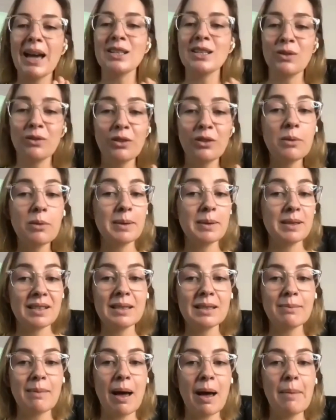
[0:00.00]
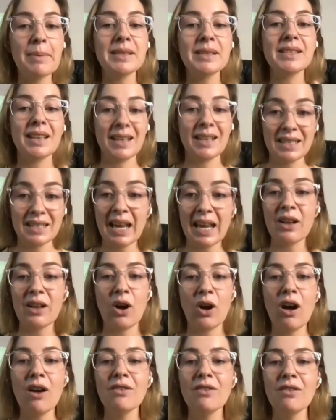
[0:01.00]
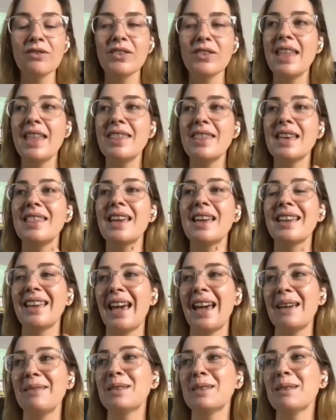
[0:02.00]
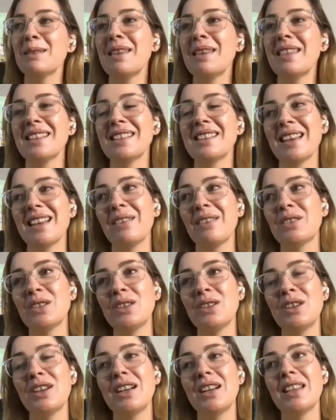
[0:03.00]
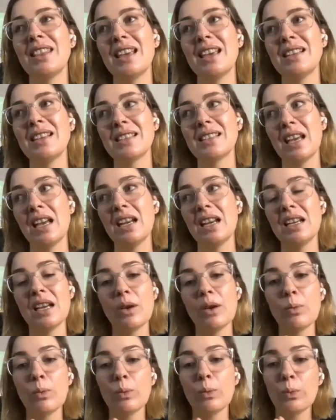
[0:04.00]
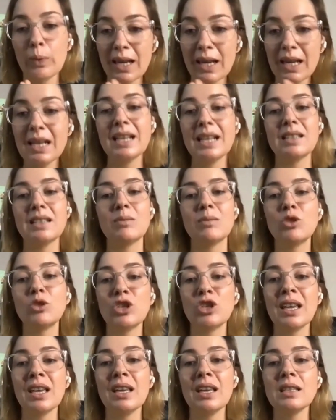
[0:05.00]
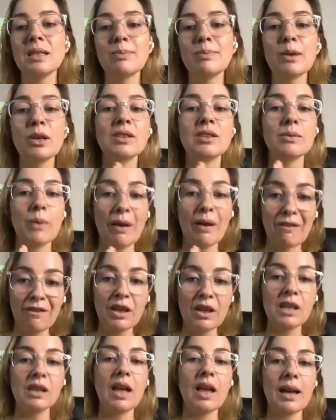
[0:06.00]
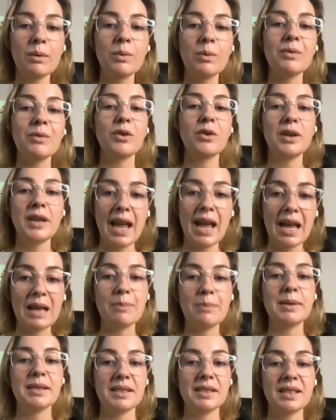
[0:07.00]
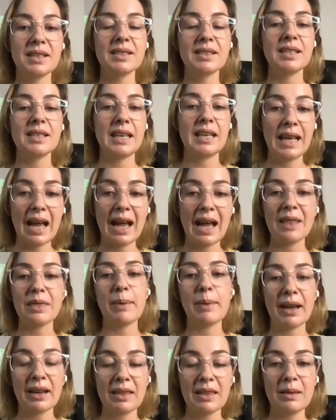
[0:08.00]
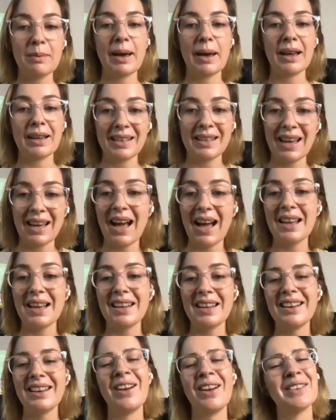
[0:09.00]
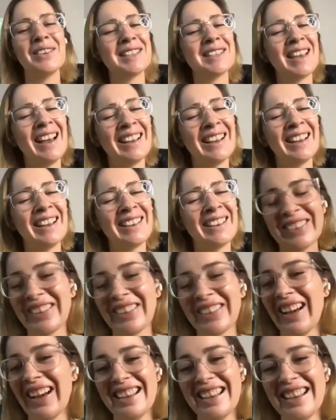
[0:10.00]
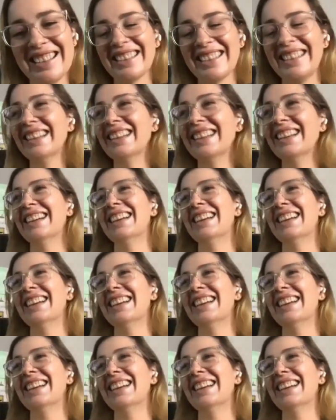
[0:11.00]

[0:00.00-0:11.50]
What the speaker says: passion fruit business, Mum, it's going to take off. And then they came to me this afternoon and they said, we need some chickens because I feel like we've got an egg business here out the back in the backyard. And I was like, oh, guys,